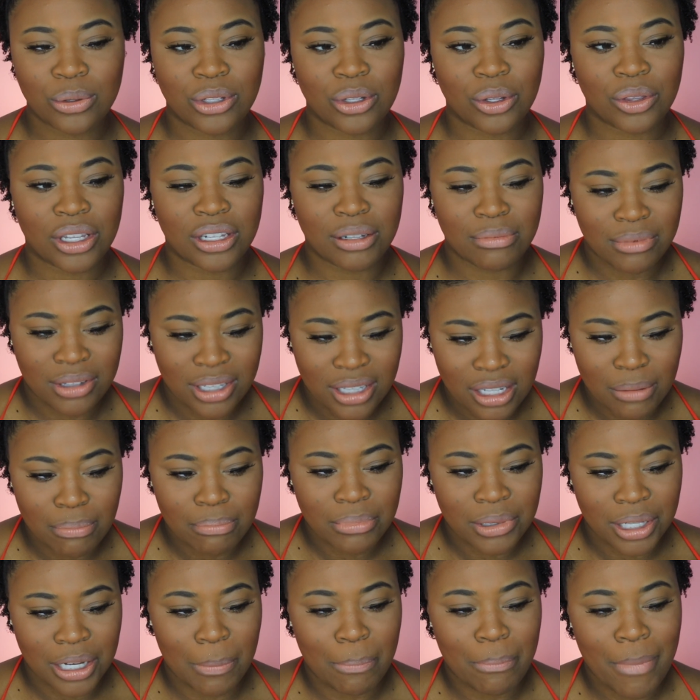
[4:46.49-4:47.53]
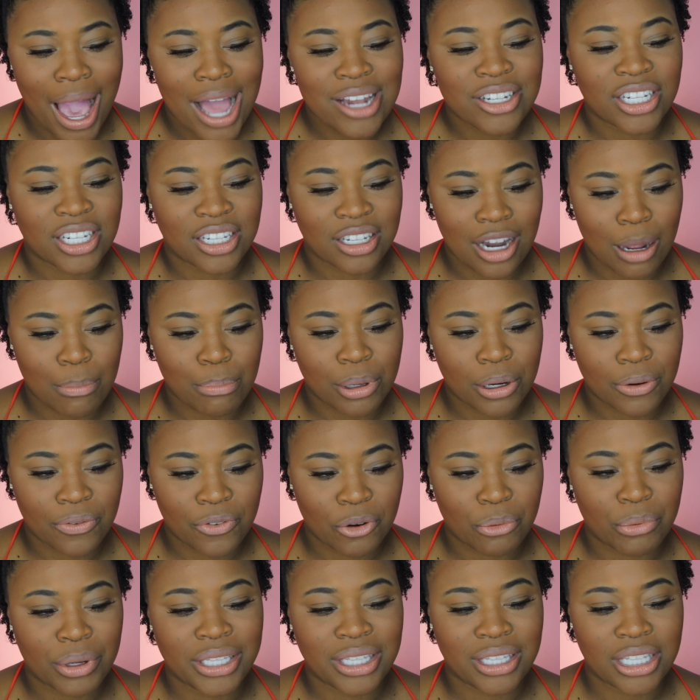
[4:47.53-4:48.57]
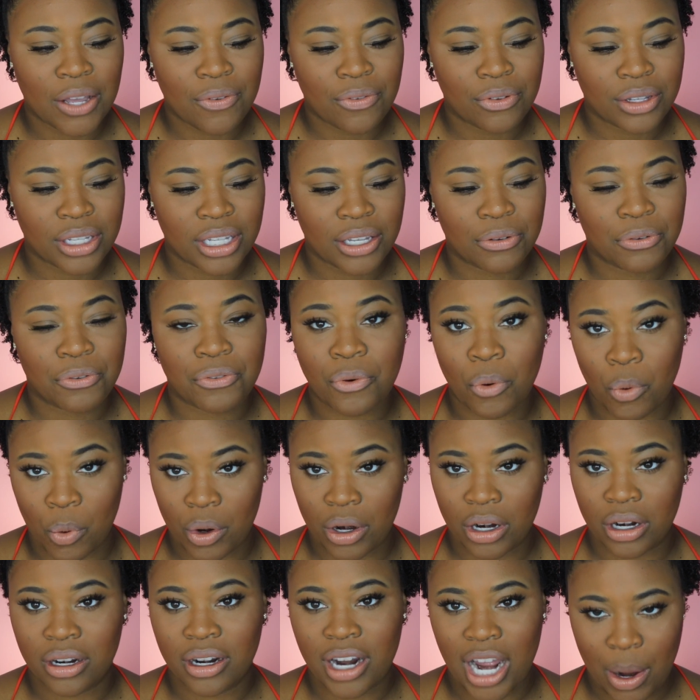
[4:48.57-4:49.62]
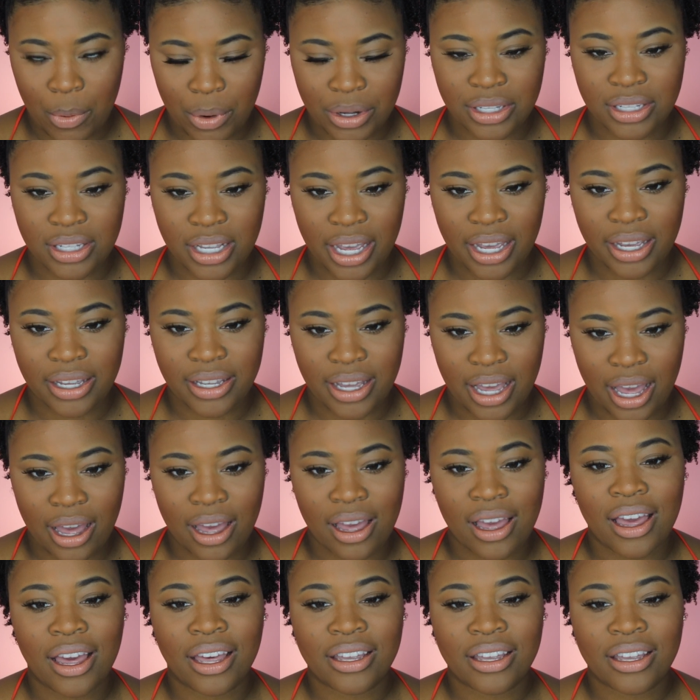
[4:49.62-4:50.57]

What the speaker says: So the magic number for me is definitely 4, I would say, yeah.